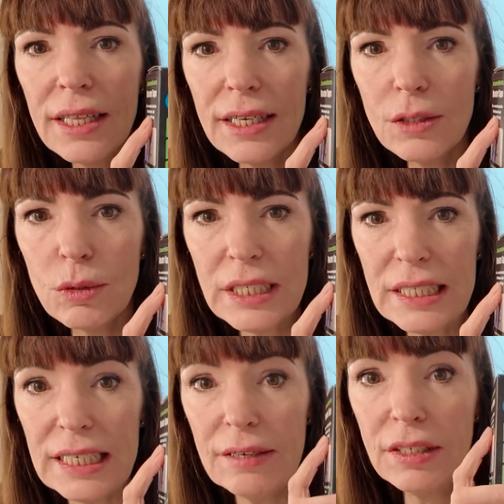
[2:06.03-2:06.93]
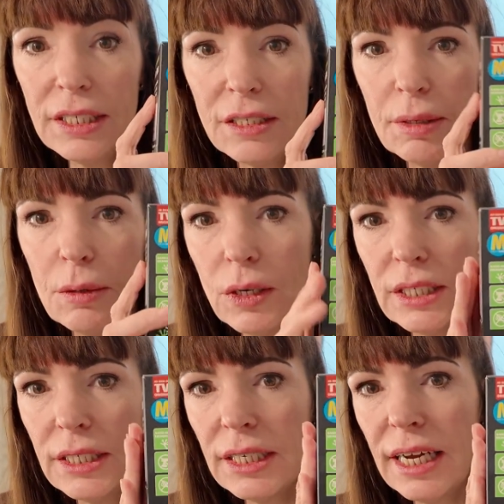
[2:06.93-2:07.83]
This was gifted to me
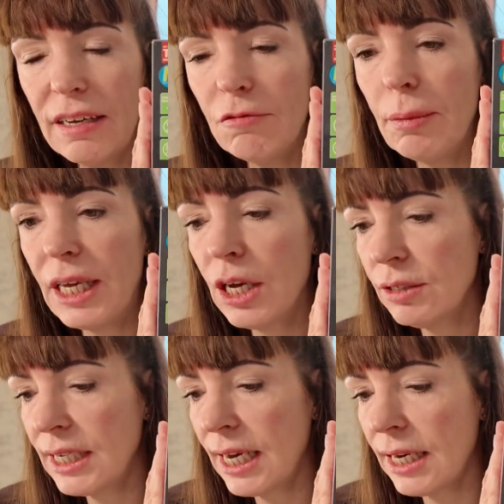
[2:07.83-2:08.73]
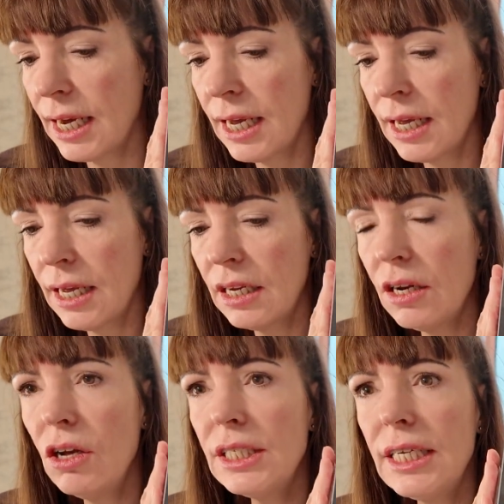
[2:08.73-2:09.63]
once and I have been using it.
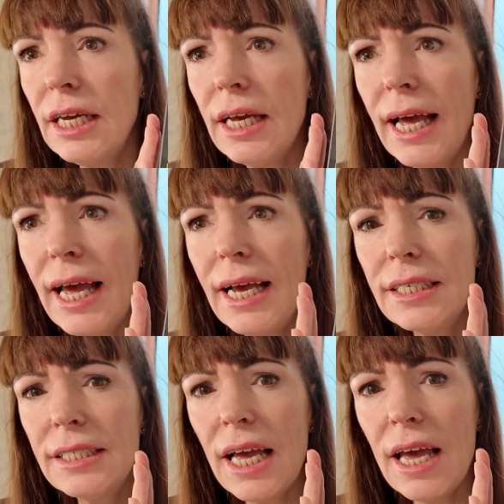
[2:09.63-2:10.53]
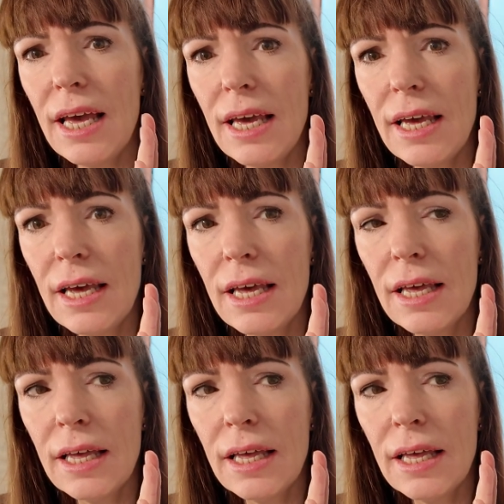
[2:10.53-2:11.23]
Not as a...